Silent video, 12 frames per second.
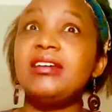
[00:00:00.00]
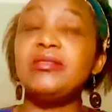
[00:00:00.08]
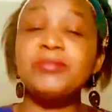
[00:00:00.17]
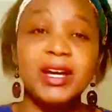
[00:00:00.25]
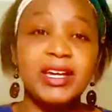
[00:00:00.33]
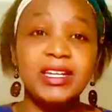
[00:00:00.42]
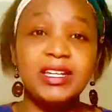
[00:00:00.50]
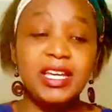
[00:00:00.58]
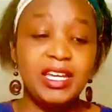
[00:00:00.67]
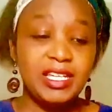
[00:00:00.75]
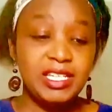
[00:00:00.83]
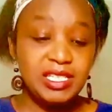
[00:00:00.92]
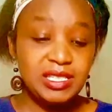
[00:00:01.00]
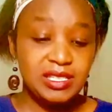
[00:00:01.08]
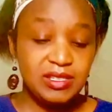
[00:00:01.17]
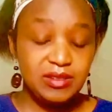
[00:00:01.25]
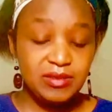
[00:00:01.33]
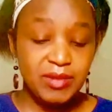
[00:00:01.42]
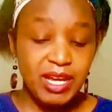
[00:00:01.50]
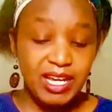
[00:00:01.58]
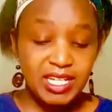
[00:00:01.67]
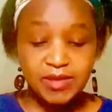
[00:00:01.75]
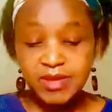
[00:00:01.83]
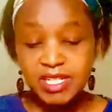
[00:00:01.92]
in my case, my
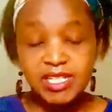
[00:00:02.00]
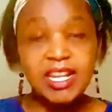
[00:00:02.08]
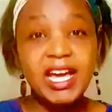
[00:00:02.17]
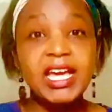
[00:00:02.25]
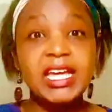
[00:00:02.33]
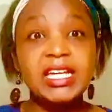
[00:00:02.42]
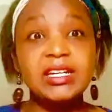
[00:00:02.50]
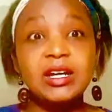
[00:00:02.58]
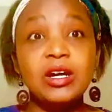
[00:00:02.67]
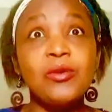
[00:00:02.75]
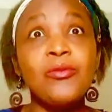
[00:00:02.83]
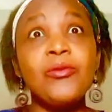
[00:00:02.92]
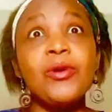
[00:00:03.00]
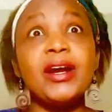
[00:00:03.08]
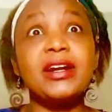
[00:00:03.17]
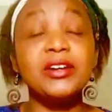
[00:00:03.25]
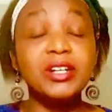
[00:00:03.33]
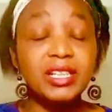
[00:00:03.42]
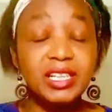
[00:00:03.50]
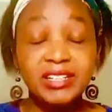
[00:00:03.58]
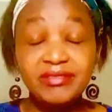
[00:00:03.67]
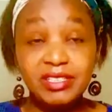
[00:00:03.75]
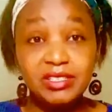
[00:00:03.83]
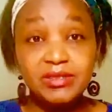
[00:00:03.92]
husband and I were not
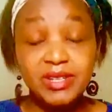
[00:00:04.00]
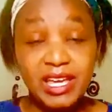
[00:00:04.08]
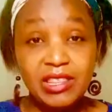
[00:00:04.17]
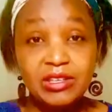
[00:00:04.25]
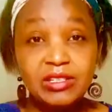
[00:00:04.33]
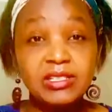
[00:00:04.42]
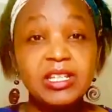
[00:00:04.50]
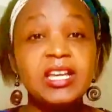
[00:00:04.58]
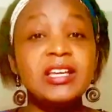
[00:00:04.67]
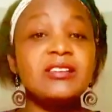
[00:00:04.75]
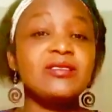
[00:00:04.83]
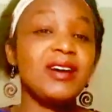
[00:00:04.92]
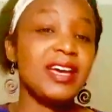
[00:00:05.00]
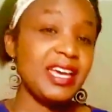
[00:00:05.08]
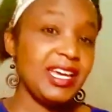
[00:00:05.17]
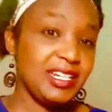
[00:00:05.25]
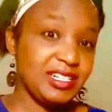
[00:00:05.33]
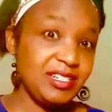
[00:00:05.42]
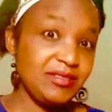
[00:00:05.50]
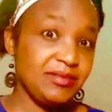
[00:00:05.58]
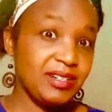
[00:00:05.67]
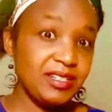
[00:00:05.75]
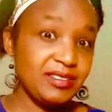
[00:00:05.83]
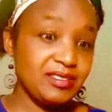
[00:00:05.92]
living together, so I had a
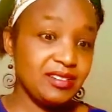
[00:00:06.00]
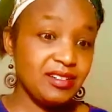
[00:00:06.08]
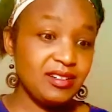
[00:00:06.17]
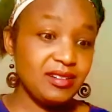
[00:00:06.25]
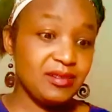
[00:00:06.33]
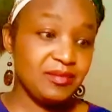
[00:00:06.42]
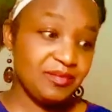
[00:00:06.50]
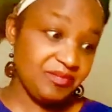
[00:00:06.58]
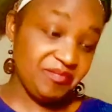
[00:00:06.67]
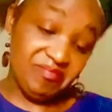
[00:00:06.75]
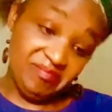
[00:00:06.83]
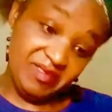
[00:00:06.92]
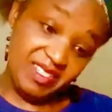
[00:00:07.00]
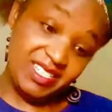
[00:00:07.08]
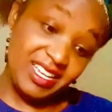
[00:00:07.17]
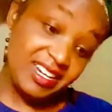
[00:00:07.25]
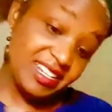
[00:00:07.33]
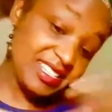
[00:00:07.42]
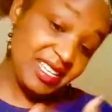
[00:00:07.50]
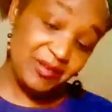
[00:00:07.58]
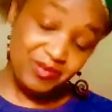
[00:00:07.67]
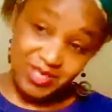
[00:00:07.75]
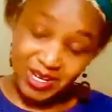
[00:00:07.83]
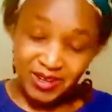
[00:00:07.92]
different um,
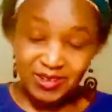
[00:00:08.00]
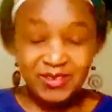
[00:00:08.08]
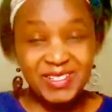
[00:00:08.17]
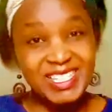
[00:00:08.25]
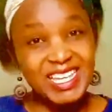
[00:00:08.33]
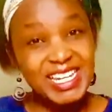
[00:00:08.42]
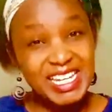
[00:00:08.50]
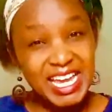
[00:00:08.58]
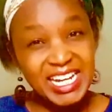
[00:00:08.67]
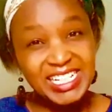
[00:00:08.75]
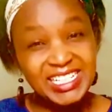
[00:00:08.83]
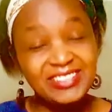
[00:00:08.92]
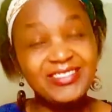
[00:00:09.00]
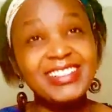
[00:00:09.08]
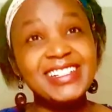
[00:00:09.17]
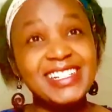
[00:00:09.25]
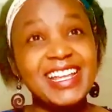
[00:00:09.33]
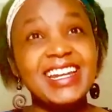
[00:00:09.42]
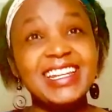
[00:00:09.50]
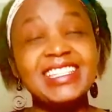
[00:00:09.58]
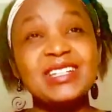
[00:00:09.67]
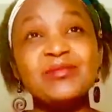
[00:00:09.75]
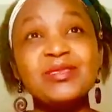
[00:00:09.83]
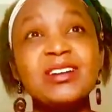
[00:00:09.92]
Standesamt office and he had a different
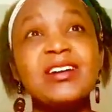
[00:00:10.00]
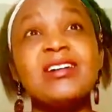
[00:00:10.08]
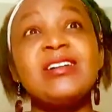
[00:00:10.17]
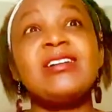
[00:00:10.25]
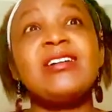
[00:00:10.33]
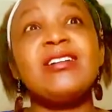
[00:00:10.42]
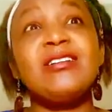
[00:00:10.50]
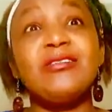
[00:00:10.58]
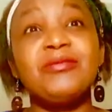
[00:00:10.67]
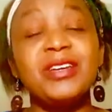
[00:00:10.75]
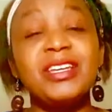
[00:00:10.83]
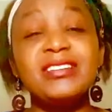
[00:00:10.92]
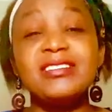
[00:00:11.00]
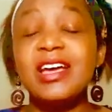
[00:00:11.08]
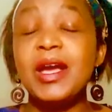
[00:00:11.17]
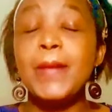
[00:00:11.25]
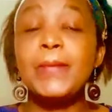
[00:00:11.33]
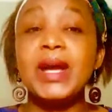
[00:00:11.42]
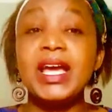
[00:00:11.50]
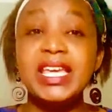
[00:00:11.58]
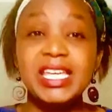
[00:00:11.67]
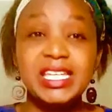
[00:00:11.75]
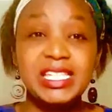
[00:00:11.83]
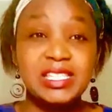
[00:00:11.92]
Standesamt office, but
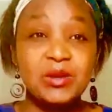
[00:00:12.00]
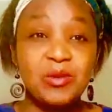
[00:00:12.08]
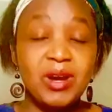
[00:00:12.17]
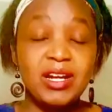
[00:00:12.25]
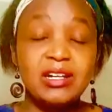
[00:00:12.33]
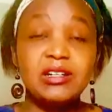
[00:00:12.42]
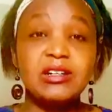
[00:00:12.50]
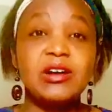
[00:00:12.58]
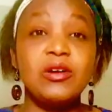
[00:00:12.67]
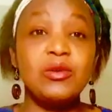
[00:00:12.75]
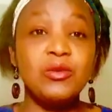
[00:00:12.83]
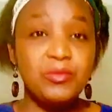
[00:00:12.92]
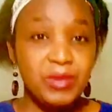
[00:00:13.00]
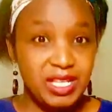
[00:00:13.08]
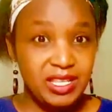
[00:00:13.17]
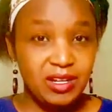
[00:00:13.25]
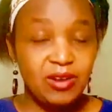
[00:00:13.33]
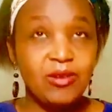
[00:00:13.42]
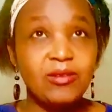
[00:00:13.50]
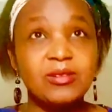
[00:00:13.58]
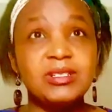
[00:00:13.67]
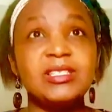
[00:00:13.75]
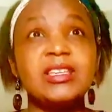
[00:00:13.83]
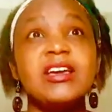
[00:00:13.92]
he's the one who made the
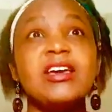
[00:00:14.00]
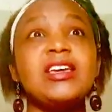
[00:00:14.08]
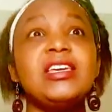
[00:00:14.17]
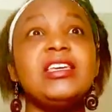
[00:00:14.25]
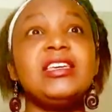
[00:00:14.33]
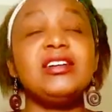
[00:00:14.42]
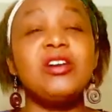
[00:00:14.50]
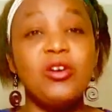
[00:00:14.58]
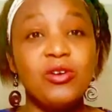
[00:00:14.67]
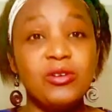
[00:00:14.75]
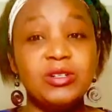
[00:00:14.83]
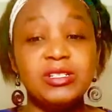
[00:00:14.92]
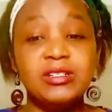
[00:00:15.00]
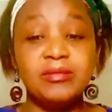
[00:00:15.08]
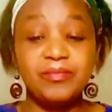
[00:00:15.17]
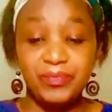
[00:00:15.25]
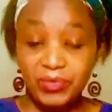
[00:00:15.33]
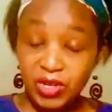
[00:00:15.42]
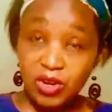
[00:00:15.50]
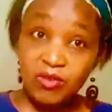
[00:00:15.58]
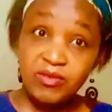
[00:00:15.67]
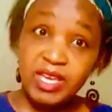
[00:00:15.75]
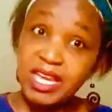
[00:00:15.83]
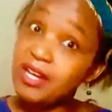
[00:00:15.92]
calls. He called
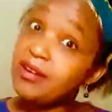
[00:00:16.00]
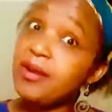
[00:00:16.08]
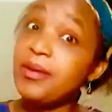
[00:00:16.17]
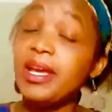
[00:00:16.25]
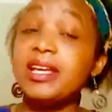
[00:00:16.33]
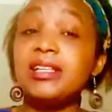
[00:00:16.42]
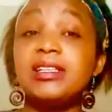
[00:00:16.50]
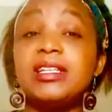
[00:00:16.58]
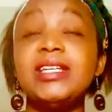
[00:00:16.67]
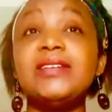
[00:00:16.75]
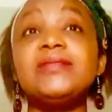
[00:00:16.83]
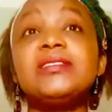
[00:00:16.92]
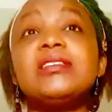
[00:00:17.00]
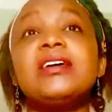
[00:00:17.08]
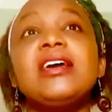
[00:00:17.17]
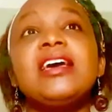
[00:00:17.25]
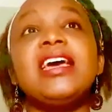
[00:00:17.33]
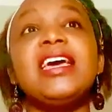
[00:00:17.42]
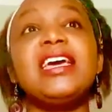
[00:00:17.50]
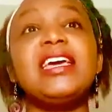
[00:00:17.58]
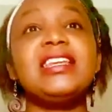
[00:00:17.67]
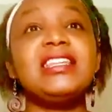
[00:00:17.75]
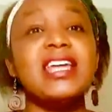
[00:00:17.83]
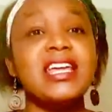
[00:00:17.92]
of the area where he lives
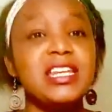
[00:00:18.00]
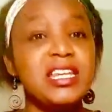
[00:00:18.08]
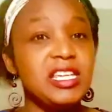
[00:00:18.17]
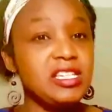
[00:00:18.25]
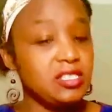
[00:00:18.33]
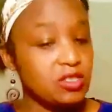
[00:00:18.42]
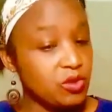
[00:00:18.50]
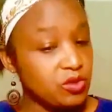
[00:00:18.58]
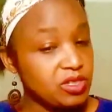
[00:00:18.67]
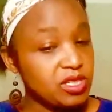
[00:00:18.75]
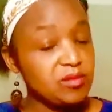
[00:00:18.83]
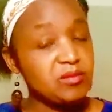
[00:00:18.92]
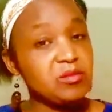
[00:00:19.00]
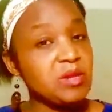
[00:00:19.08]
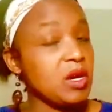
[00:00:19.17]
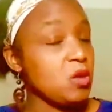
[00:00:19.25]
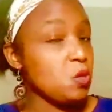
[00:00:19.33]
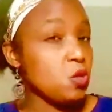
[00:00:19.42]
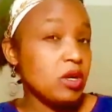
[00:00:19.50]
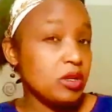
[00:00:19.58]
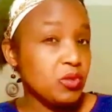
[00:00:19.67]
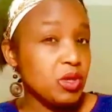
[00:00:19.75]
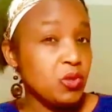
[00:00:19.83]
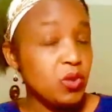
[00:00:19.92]
and then he told him
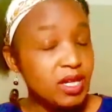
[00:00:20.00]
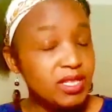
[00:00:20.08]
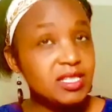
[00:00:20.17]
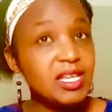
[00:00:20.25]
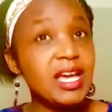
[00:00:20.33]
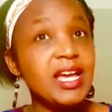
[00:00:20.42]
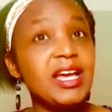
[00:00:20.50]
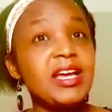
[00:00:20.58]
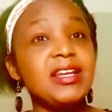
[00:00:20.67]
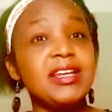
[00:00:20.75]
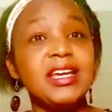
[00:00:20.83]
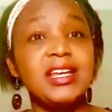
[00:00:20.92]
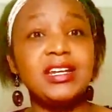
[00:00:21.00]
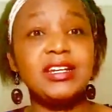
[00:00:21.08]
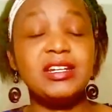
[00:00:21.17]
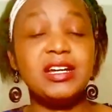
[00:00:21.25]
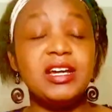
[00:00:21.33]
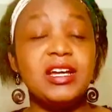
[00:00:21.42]
what we wanted and